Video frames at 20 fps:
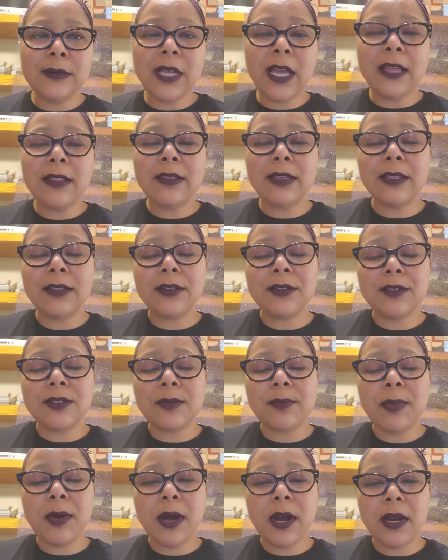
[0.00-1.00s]
I think there's
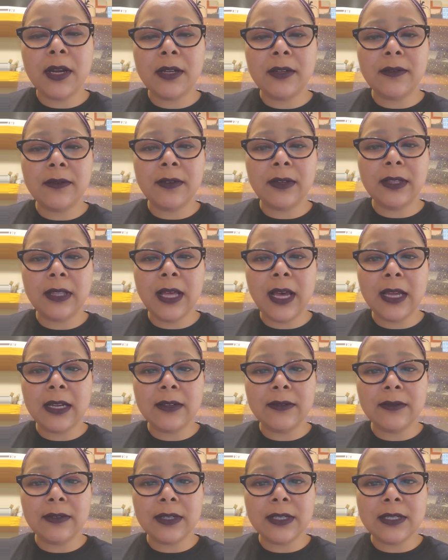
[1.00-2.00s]
a part of a lot
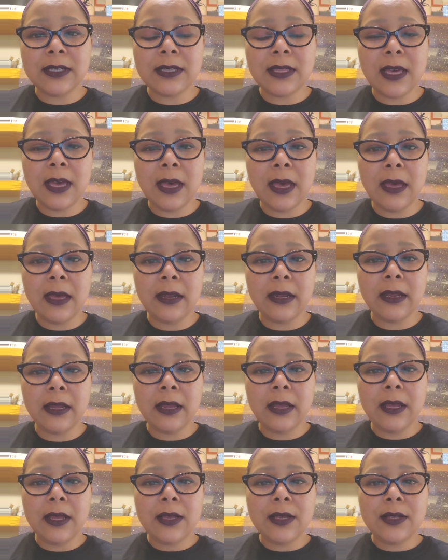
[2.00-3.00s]
of us that
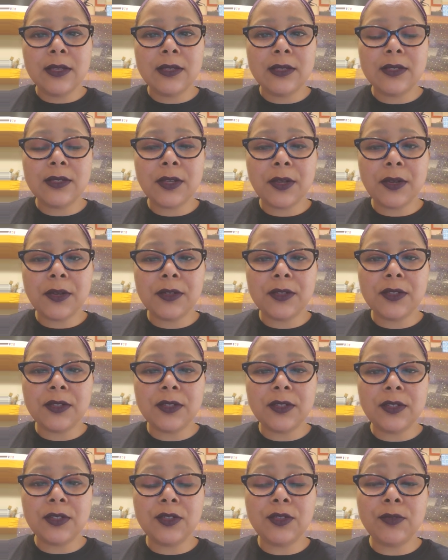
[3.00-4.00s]

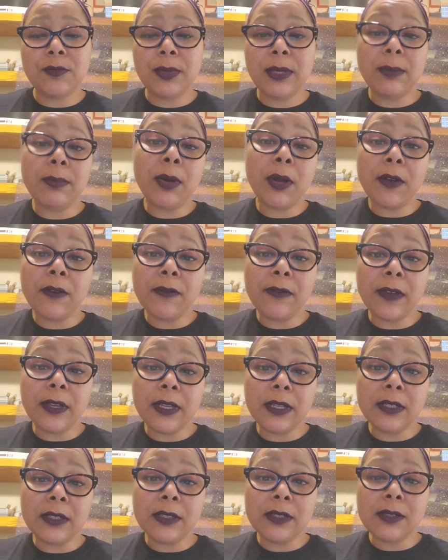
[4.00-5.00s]
search to be
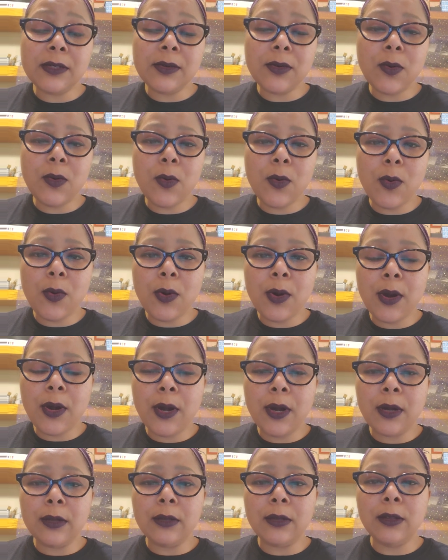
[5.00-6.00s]
perfect
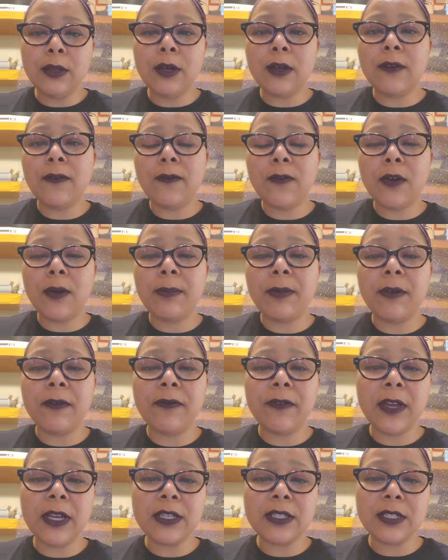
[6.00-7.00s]
or look for
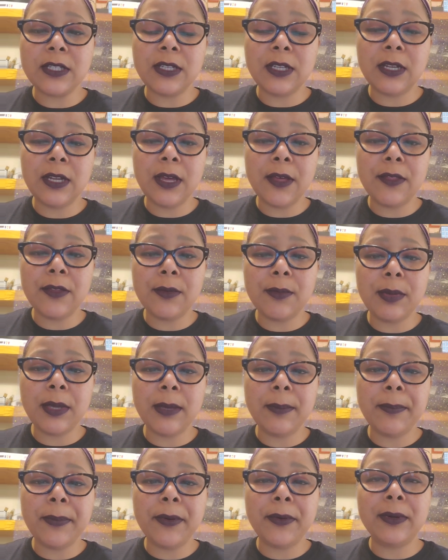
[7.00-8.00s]
perfection in other
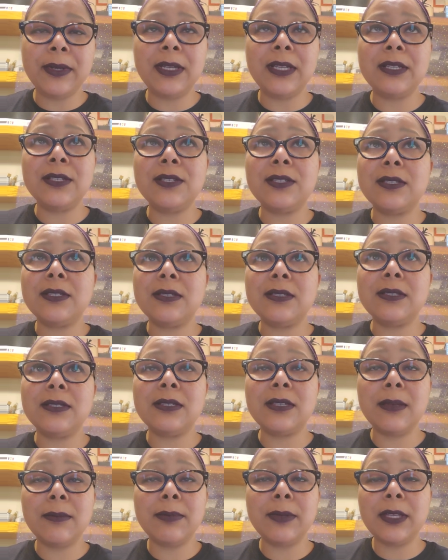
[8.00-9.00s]
people, and it's
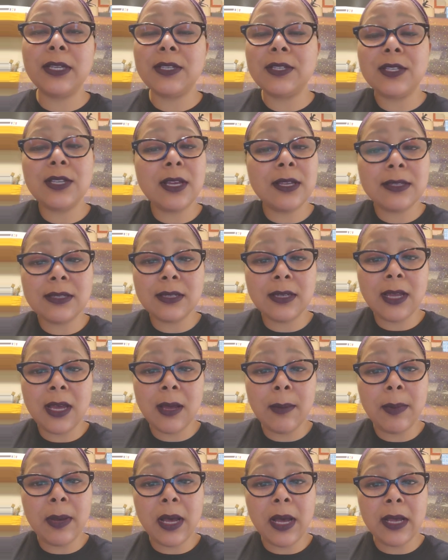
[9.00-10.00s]
simply just
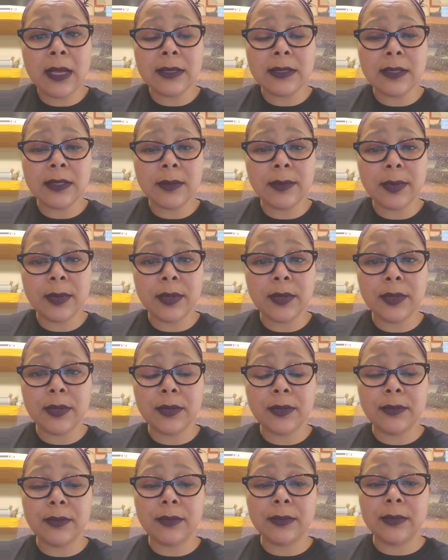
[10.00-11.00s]
not
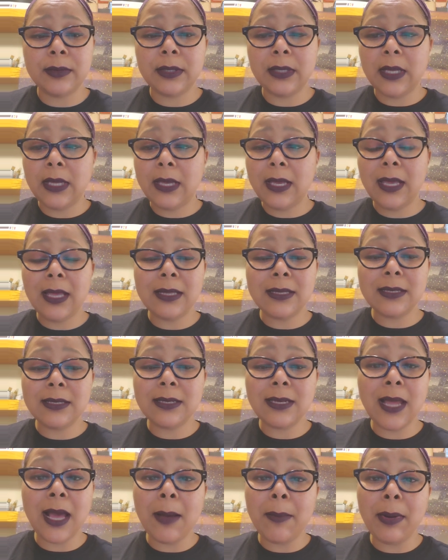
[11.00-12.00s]
possible. It's
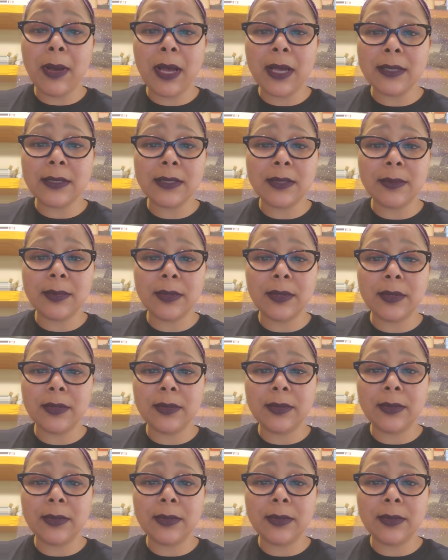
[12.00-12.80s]
not possible.